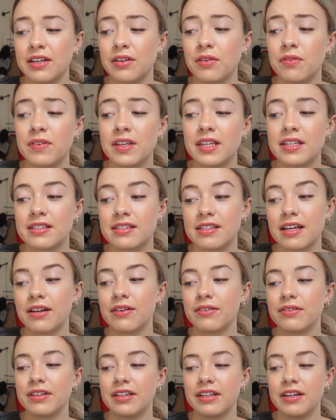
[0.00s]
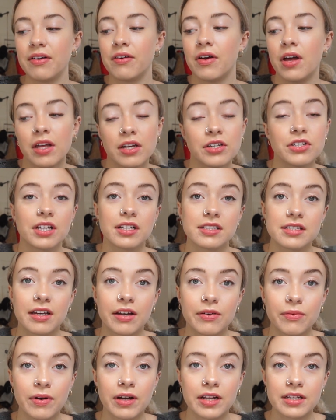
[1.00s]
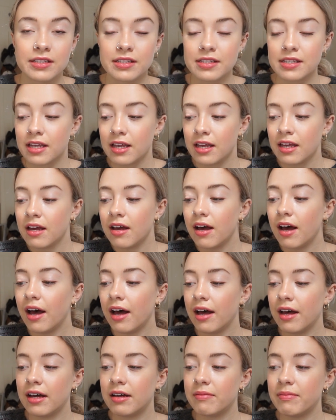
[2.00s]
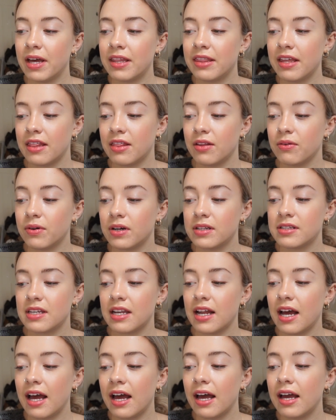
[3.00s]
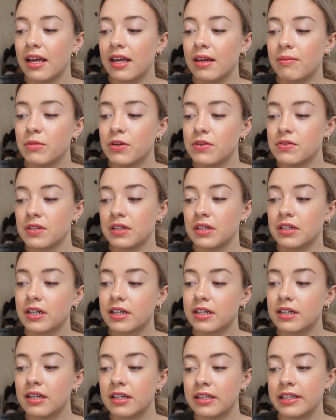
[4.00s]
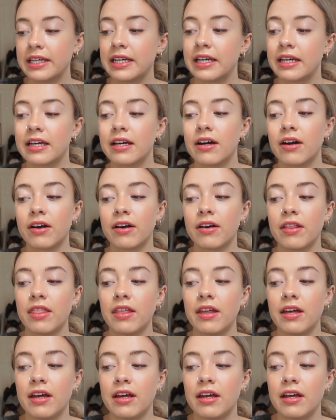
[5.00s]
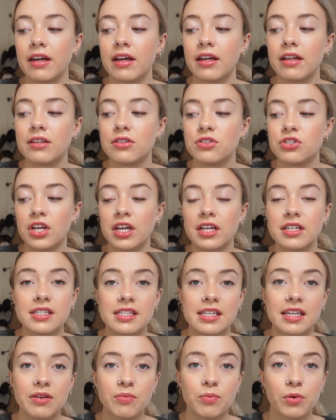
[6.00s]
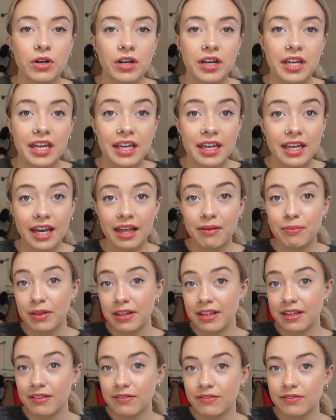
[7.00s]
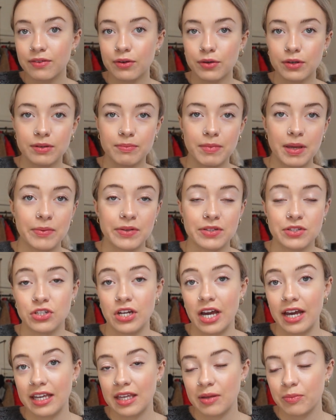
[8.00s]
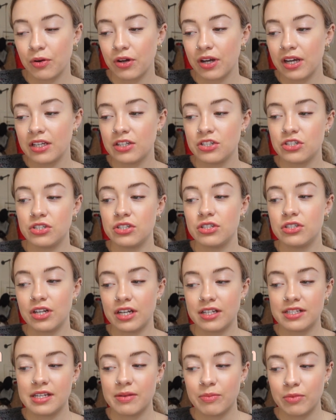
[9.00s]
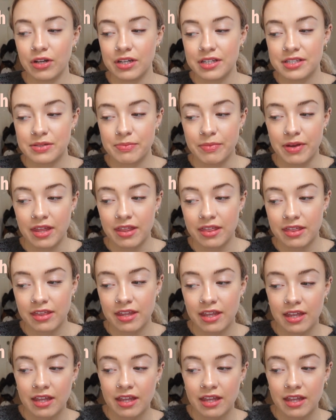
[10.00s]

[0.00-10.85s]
Hilvees? I don't really know. She has good ones. And then the ones that I am using currently are the Jaci Marie, I believe, or maybe it's Jaci Marie, Jaci Marie Smith